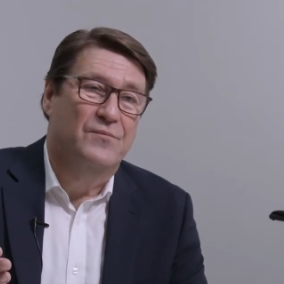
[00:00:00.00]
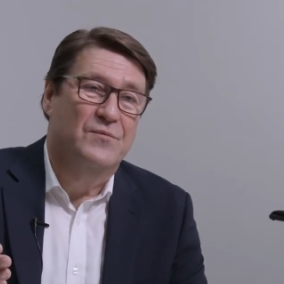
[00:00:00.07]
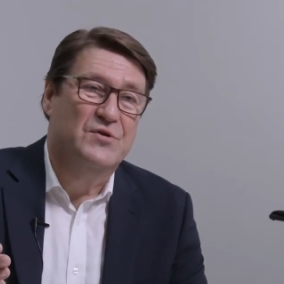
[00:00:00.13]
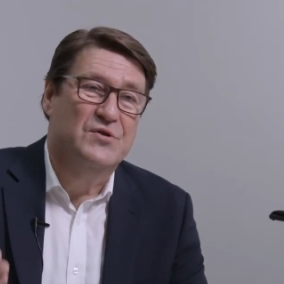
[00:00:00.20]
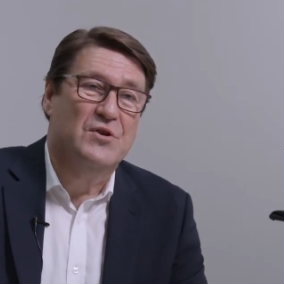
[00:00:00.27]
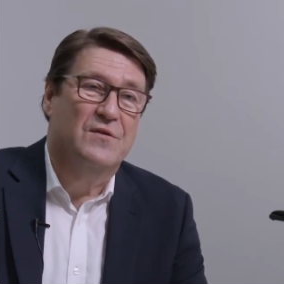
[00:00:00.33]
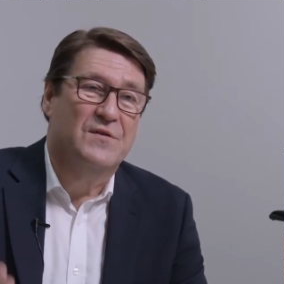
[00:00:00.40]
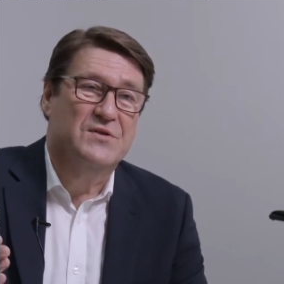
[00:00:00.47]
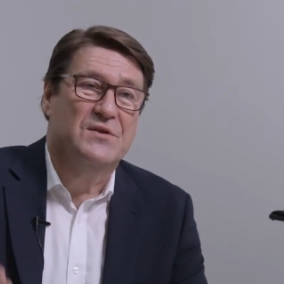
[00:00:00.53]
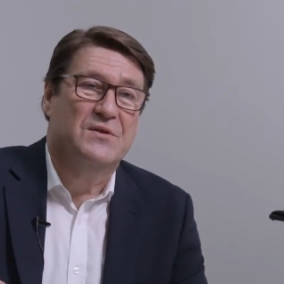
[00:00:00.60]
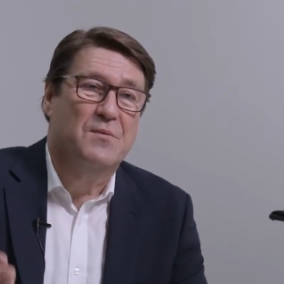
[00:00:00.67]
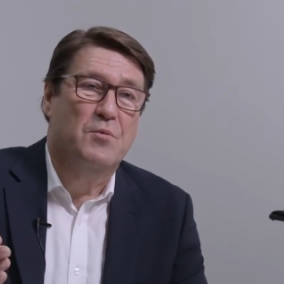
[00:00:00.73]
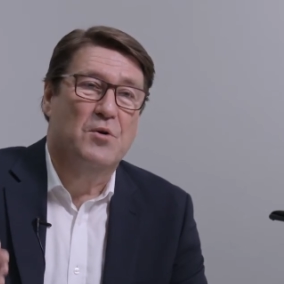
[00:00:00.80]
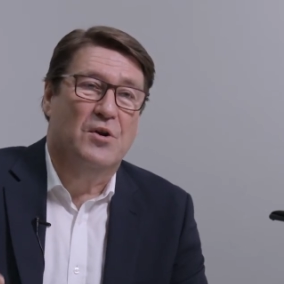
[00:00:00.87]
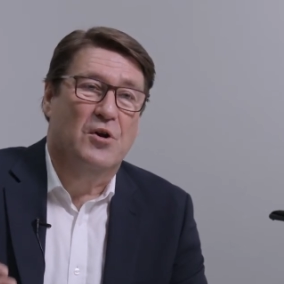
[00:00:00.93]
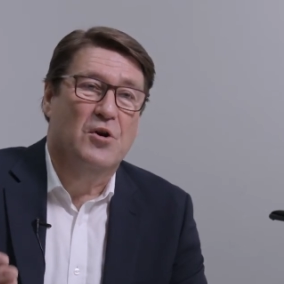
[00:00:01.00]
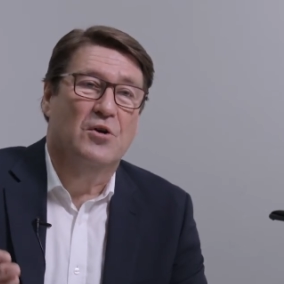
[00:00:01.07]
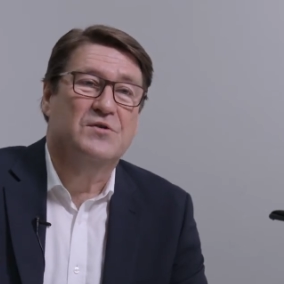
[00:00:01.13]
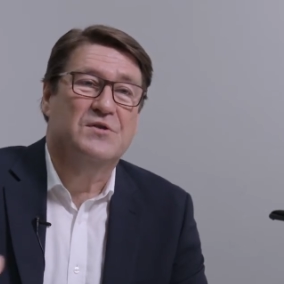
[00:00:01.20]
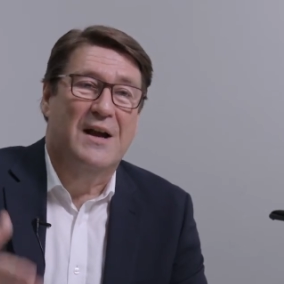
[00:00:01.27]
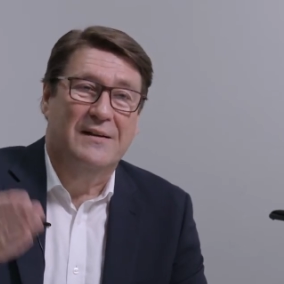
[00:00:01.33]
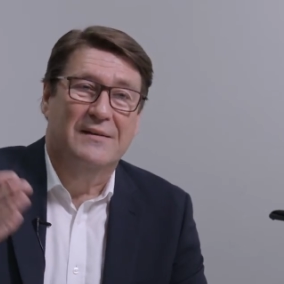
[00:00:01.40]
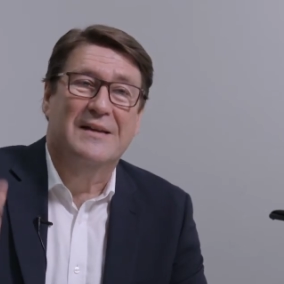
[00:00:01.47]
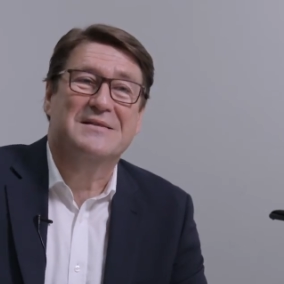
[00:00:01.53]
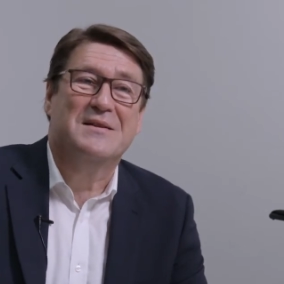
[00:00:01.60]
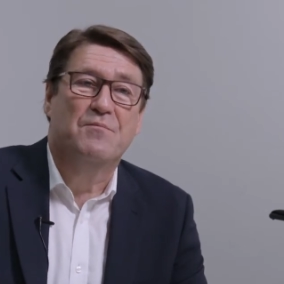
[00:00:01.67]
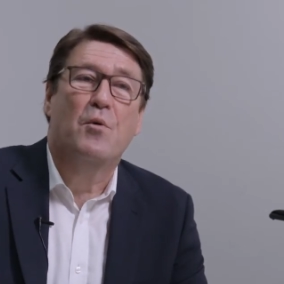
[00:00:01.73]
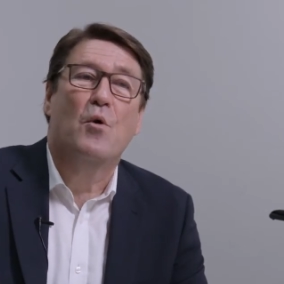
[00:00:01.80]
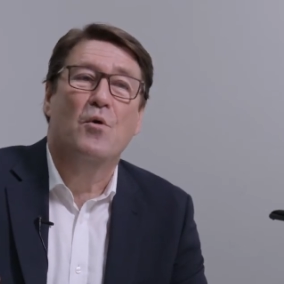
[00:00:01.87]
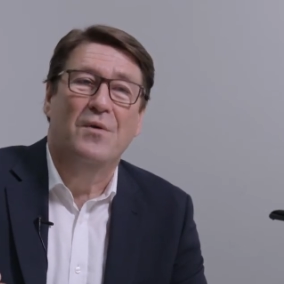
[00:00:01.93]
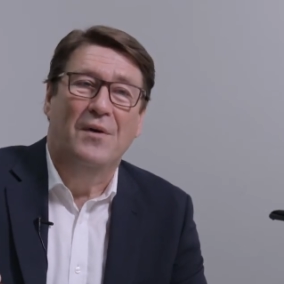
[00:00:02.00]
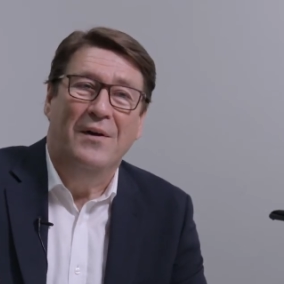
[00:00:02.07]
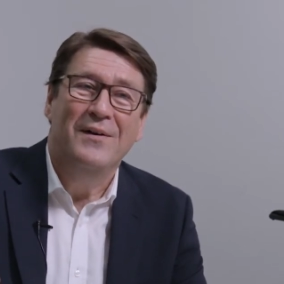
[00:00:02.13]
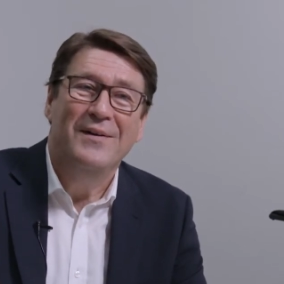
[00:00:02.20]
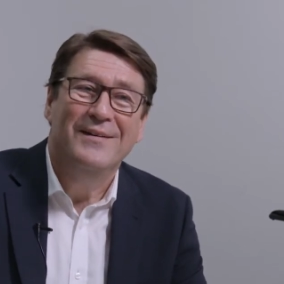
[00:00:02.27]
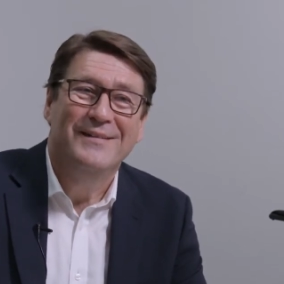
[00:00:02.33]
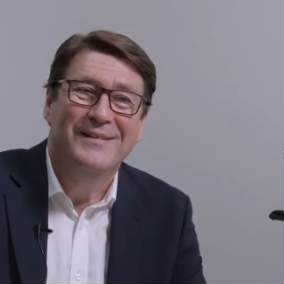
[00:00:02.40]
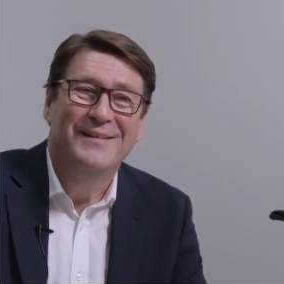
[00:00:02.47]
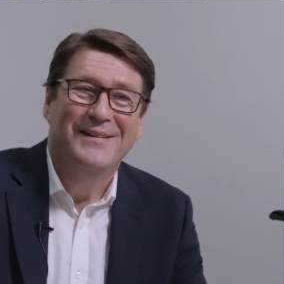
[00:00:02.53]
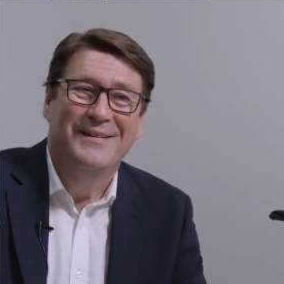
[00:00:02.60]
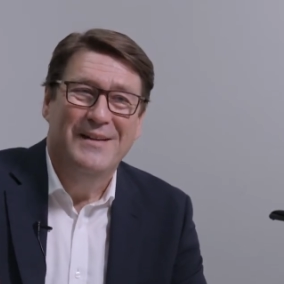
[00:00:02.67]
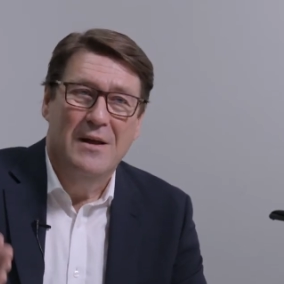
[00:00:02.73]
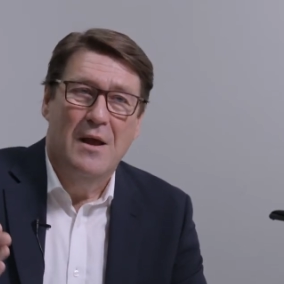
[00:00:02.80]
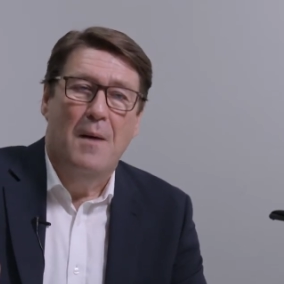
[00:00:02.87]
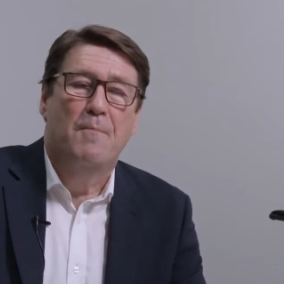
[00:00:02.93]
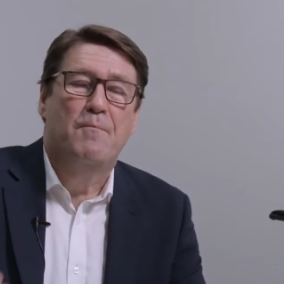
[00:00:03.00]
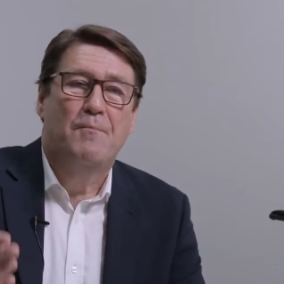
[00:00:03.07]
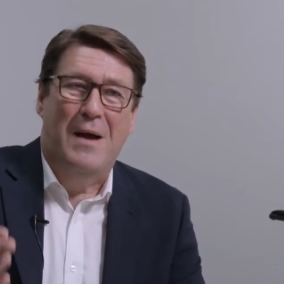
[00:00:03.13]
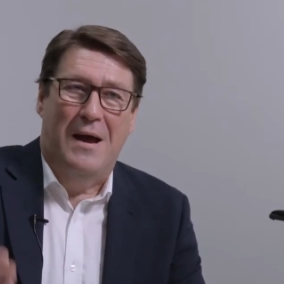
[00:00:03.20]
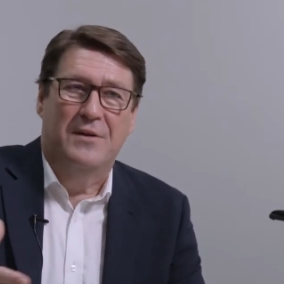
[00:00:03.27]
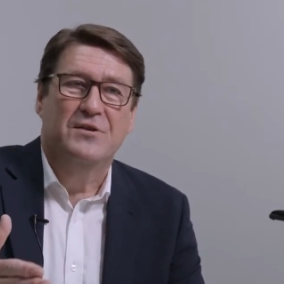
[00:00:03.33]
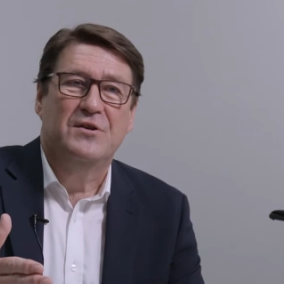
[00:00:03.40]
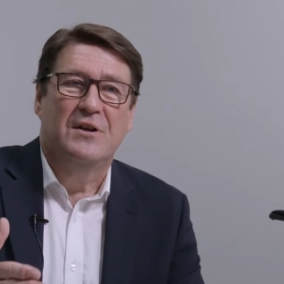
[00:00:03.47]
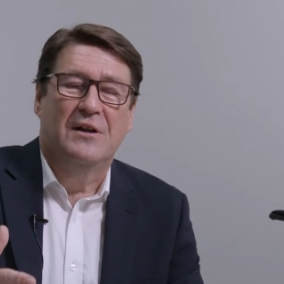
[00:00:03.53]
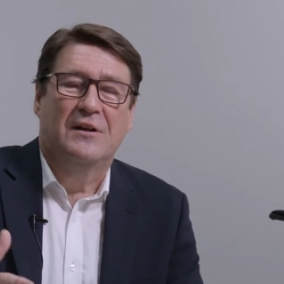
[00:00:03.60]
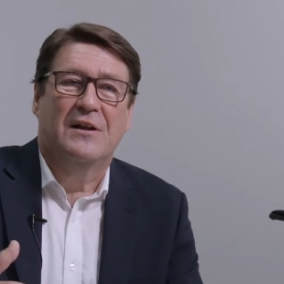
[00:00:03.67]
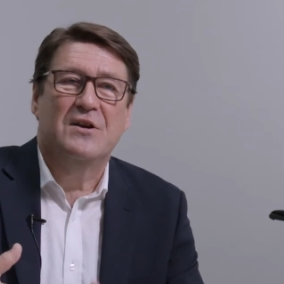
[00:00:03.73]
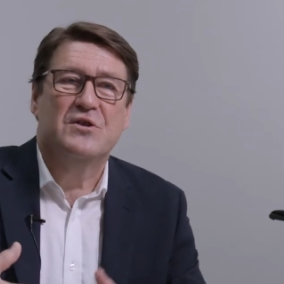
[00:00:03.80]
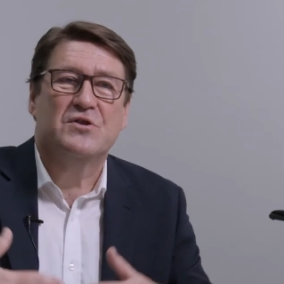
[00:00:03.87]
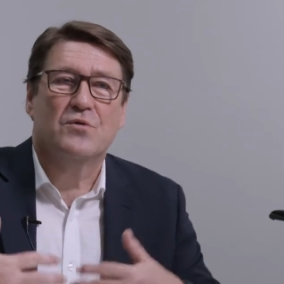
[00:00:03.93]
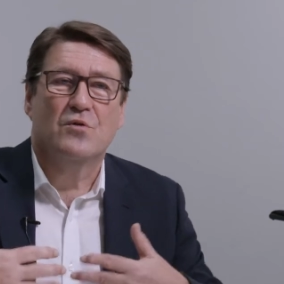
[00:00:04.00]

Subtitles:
service at the point of contact. That's important. But unless